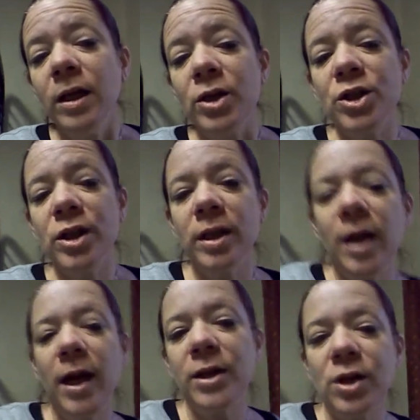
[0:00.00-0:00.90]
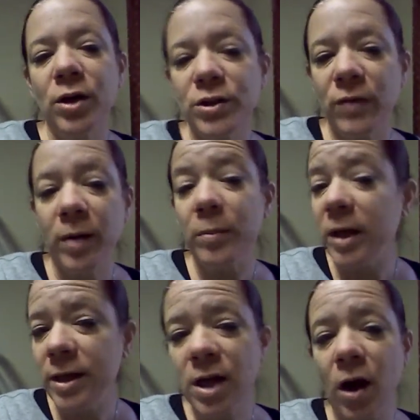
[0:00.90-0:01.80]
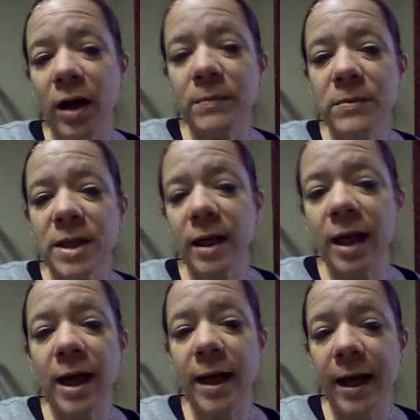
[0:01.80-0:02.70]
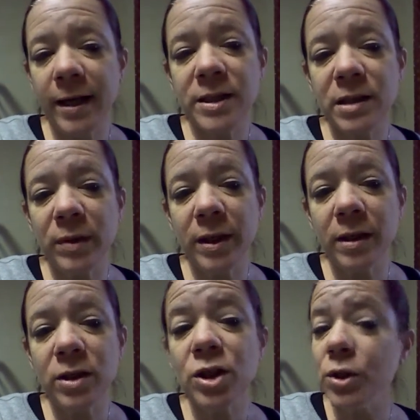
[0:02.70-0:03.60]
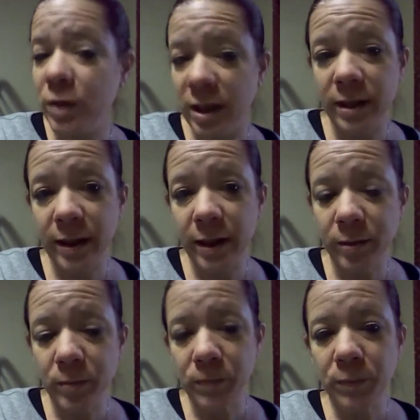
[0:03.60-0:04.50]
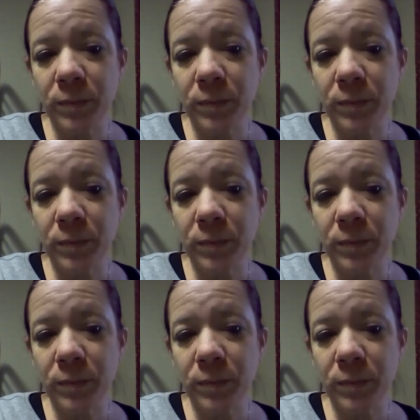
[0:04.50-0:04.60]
she had turned around many times and had asked me to do healing.